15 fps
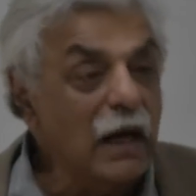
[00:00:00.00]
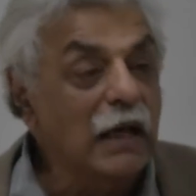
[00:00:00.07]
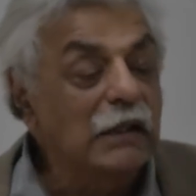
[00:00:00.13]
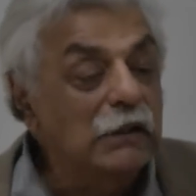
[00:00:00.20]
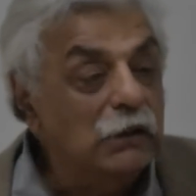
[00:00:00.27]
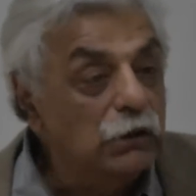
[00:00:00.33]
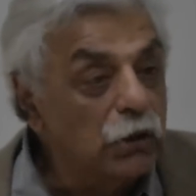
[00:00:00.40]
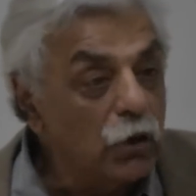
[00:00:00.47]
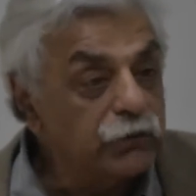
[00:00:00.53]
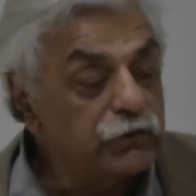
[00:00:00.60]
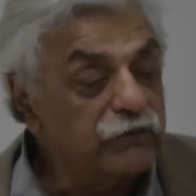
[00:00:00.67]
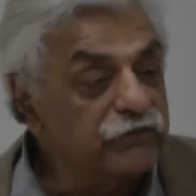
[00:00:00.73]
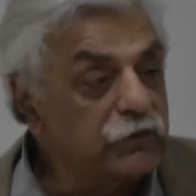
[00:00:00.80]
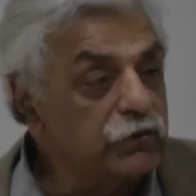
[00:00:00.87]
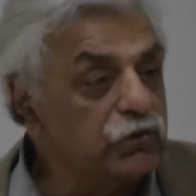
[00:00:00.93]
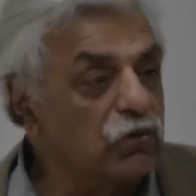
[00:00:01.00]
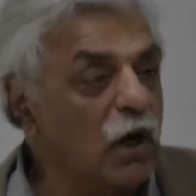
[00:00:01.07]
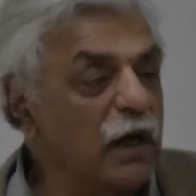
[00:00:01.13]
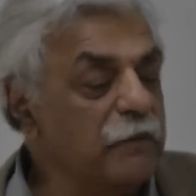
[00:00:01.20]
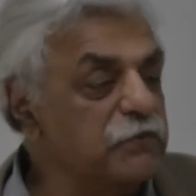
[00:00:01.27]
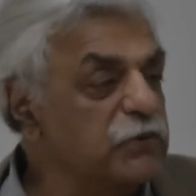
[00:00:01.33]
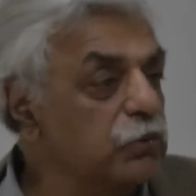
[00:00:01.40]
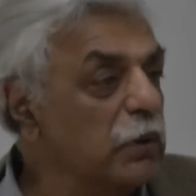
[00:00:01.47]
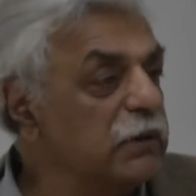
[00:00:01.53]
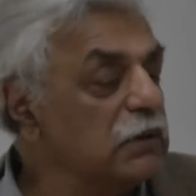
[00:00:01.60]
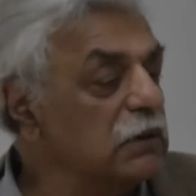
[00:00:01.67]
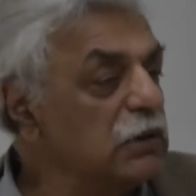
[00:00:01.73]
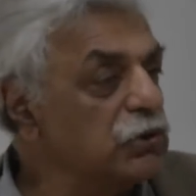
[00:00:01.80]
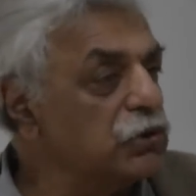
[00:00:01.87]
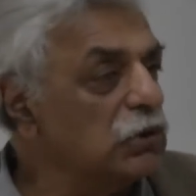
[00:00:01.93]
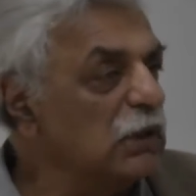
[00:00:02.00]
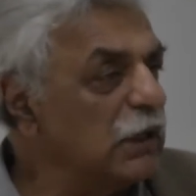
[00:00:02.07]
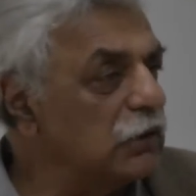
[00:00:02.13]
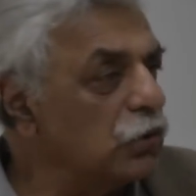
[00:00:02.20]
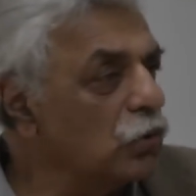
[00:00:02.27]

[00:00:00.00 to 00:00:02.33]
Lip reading: a lot of the tribes who had initially